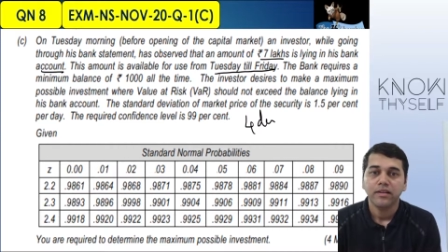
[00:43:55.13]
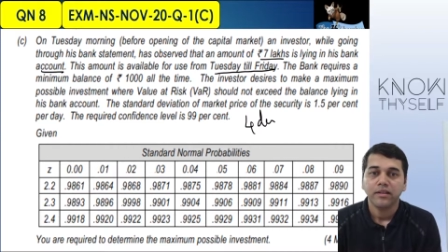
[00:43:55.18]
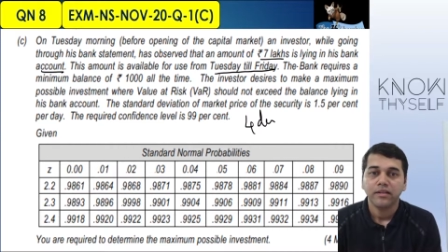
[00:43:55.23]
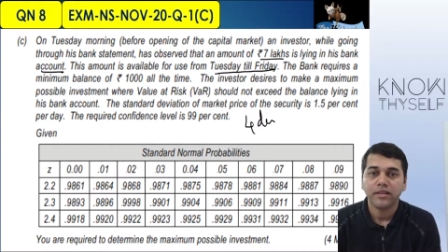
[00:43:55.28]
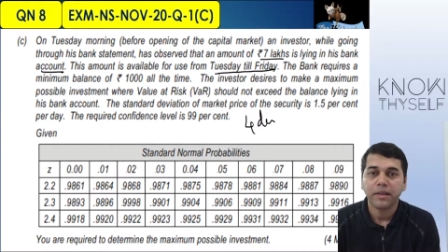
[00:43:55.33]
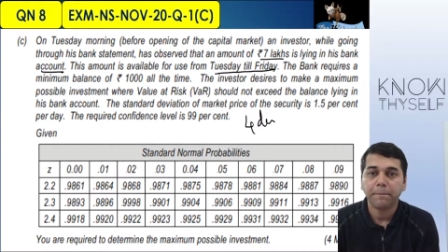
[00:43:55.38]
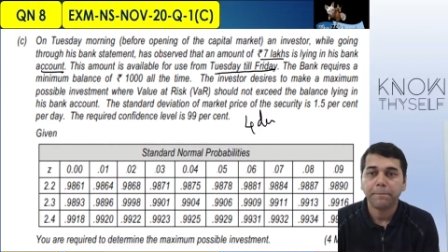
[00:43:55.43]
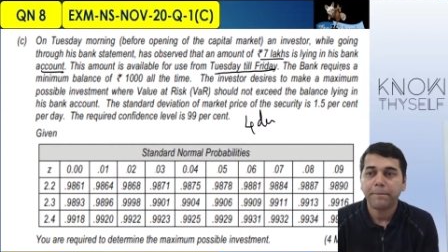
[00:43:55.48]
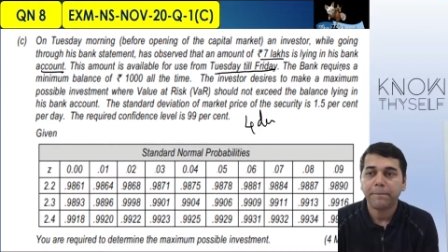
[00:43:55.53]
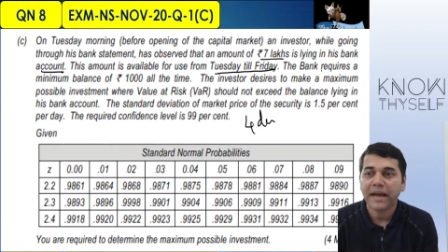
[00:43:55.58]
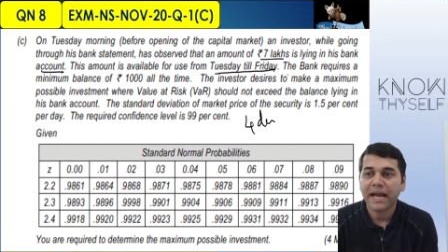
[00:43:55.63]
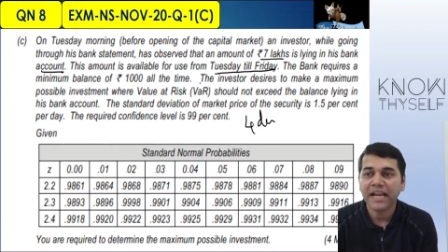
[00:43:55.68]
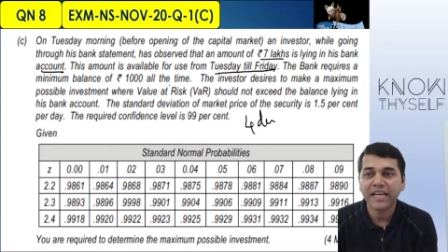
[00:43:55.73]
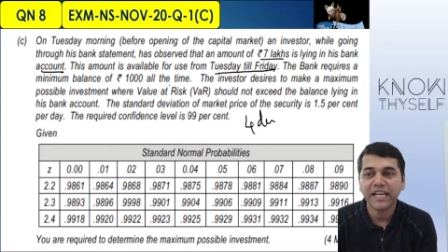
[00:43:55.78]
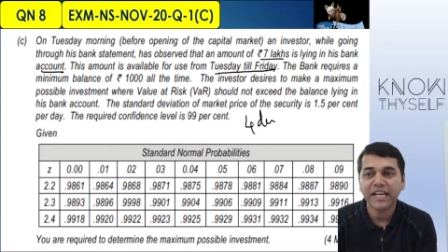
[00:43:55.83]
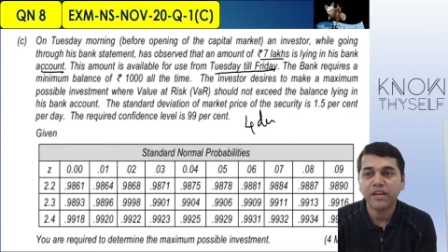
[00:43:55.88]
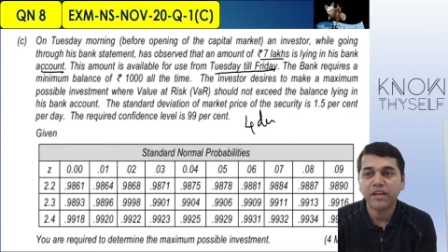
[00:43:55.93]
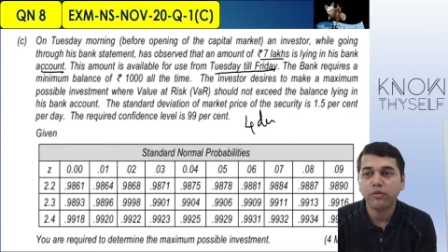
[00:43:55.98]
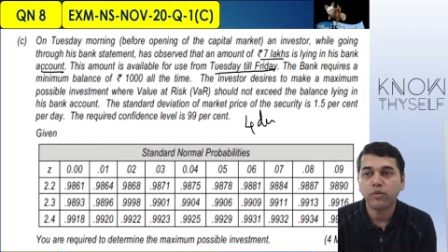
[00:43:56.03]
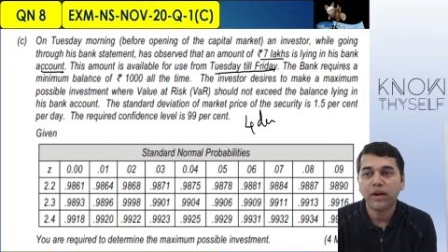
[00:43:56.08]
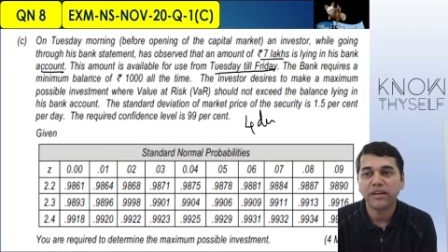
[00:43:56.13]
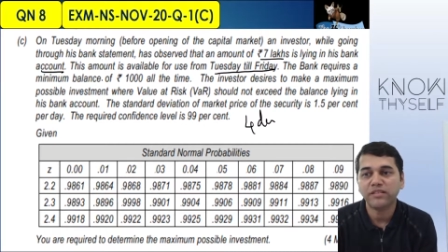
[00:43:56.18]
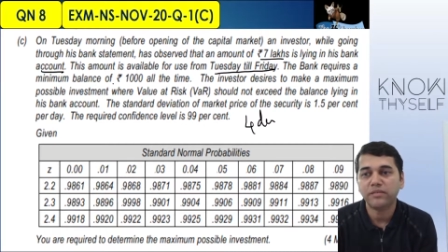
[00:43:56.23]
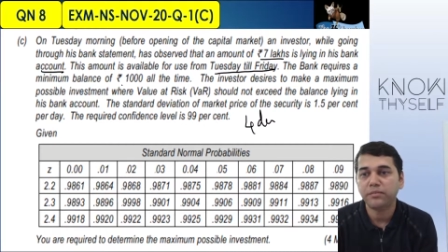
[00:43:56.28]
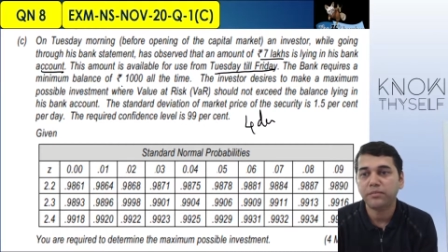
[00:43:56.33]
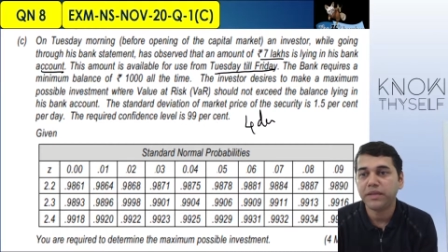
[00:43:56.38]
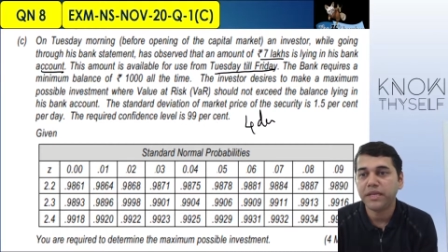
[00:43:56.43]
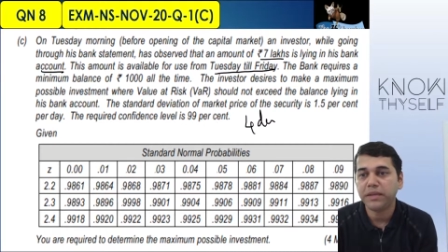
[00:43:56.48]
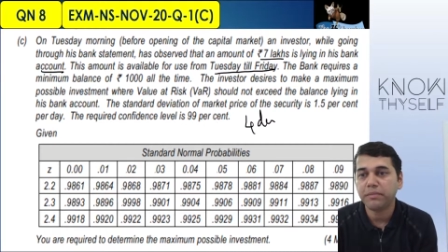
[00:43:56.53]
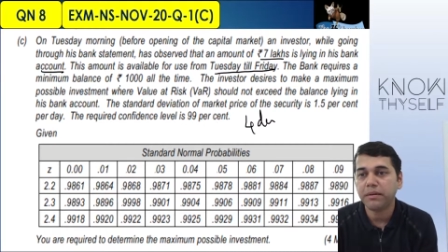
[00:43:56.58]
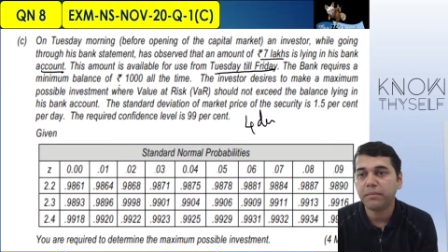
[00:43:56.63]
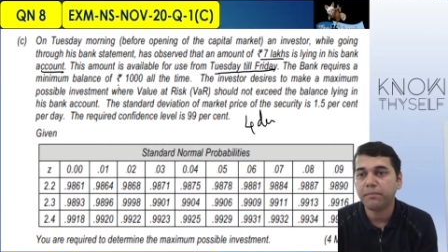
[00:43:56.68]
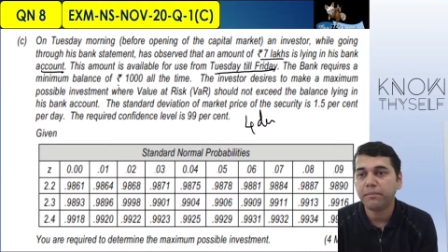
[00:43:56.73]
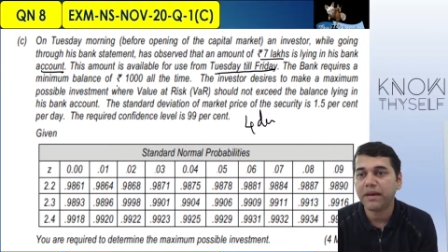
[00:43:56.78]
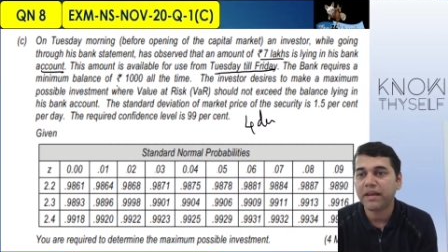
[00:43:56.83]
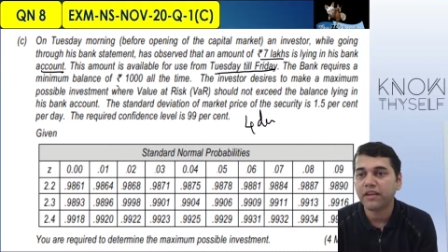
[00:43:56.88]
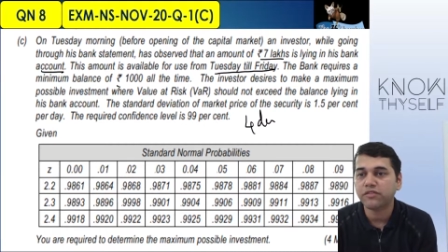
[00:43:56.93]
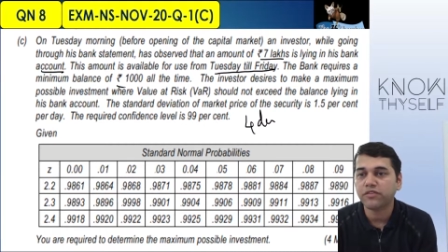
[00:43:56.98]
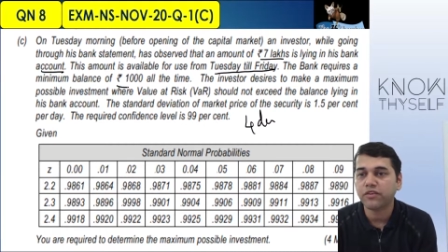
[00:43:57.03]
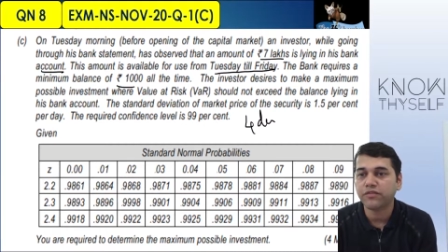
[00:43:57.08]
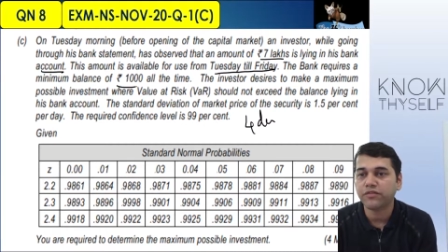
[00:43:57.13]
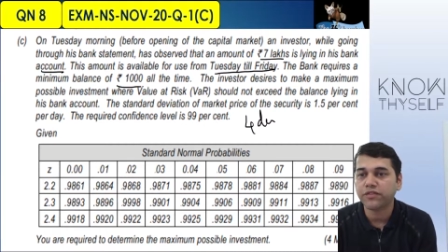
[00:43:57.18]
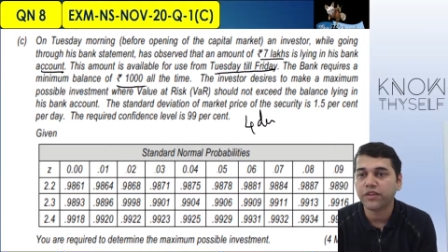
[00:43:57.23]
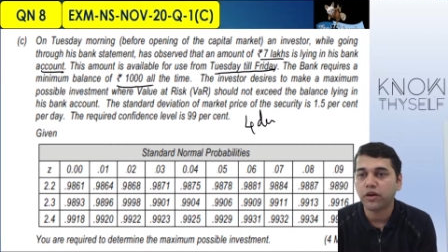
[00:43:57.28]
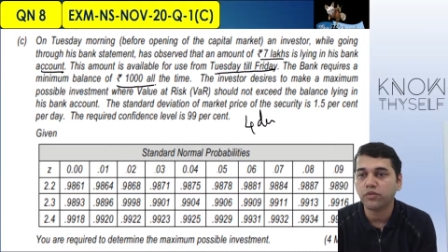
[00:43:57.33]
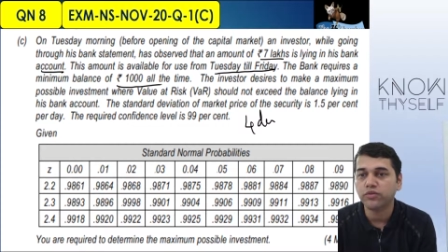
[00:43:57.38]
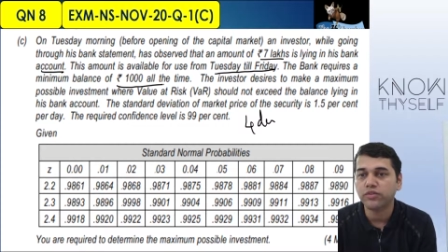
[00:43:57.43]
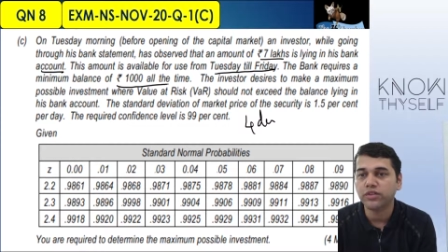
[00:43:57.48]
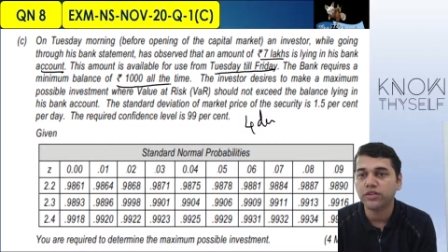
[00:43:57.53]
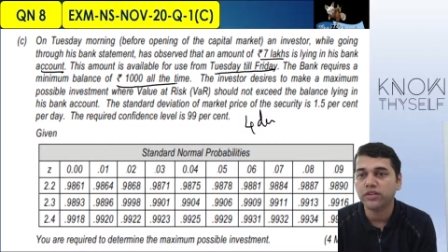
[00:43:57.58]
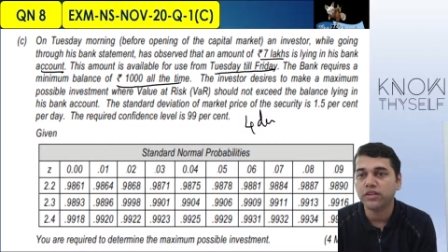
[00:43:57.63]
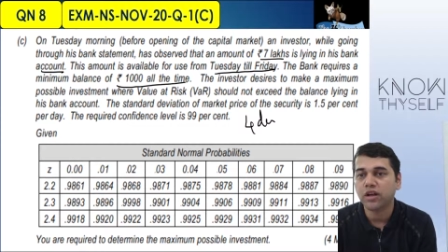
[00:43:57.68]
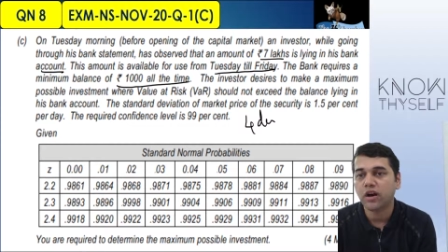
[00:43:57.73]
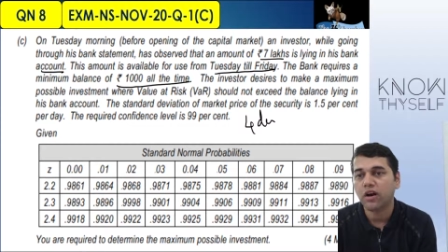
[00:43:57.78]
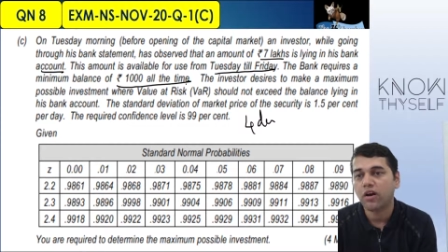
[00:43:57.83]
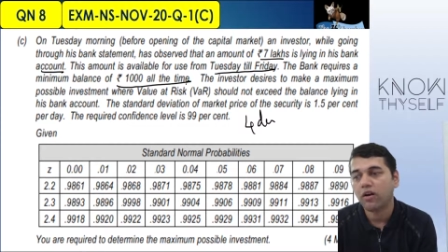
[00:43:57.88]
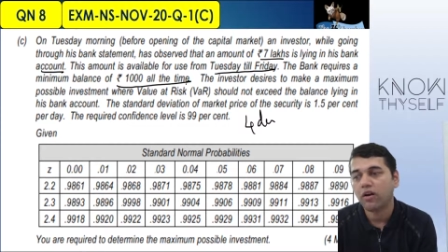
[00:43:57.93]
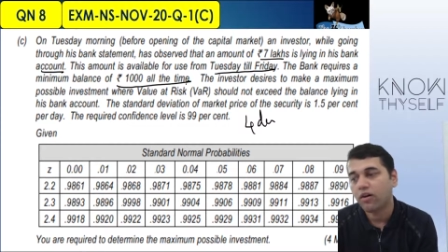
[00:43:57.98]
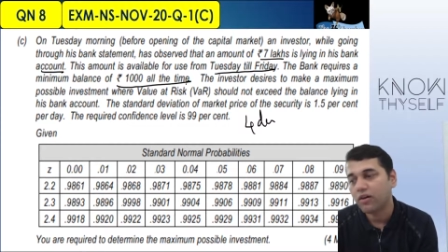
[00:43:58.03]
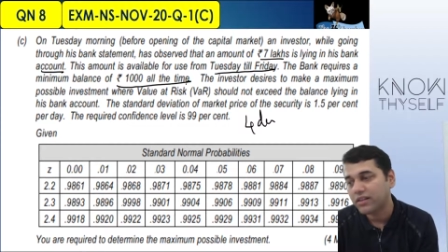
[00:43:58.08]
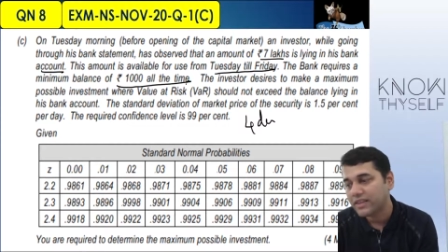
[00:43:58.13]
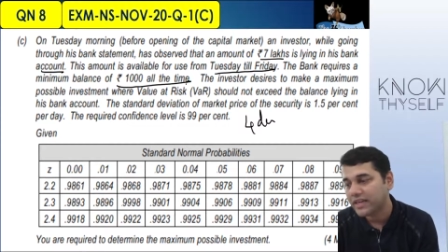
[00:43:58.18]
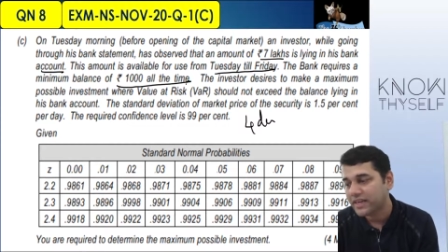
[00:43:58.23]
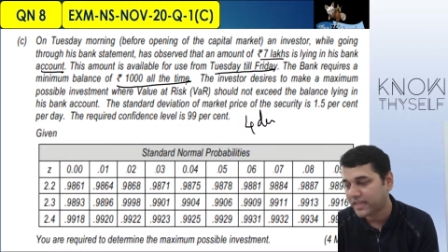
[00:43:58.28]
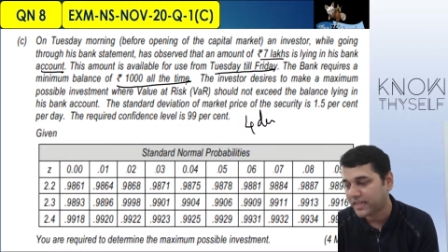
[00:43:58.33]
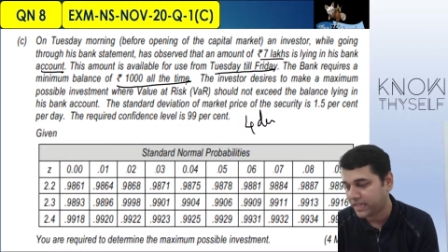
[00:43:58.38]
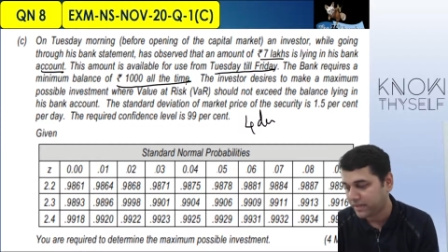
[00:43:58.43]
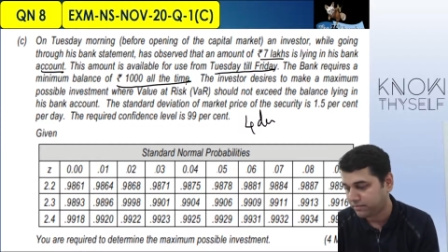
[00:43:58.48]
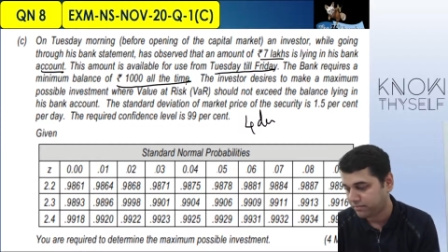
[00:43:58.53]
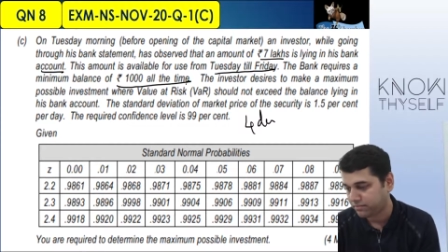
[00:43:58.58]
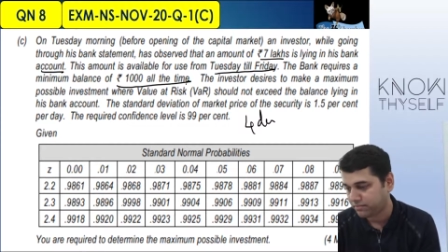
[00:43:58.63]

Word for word: the bank requires minimum balance of 1000 all the time